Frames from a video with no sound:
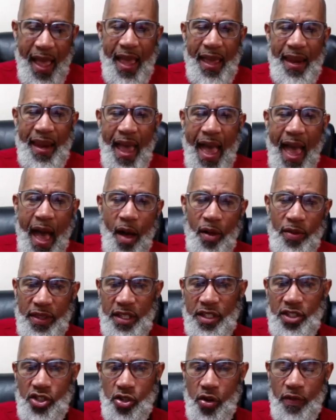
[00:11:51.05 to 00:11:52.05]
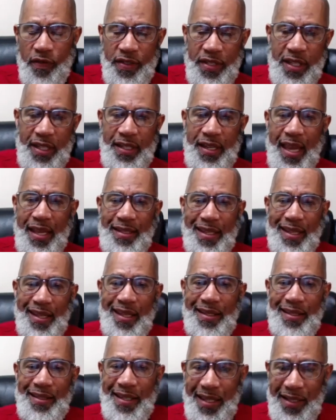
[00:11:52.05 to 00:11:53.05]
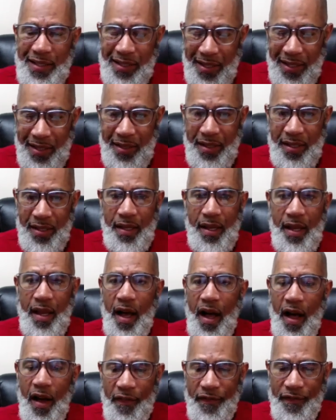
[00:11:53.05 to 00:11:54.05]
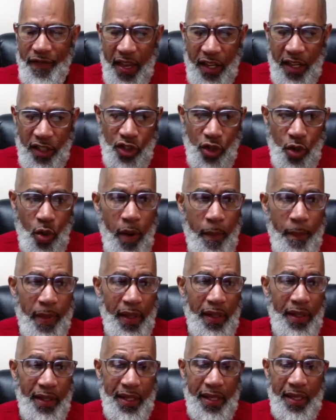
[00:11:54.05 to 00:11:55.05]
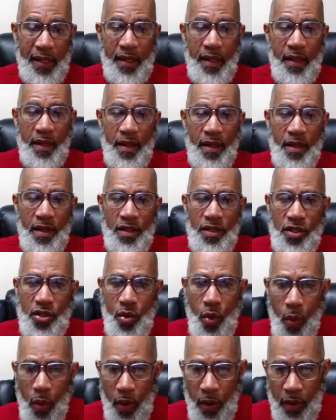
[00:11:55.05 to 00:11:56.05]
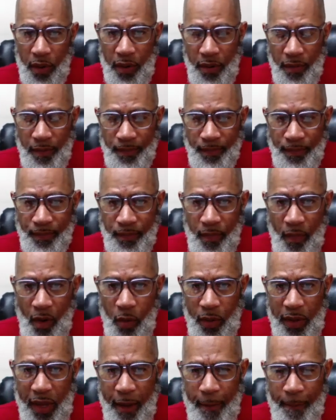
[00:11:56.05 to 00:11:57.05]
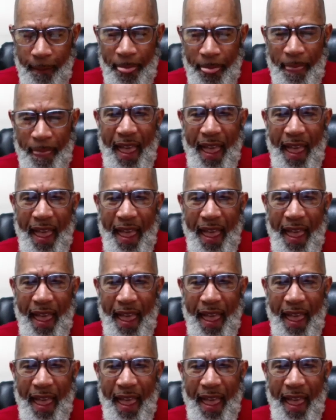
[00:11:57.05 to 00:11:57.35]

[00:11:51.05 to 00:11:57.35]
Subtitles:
and how these service connected conditions affect your ability to work. Okay?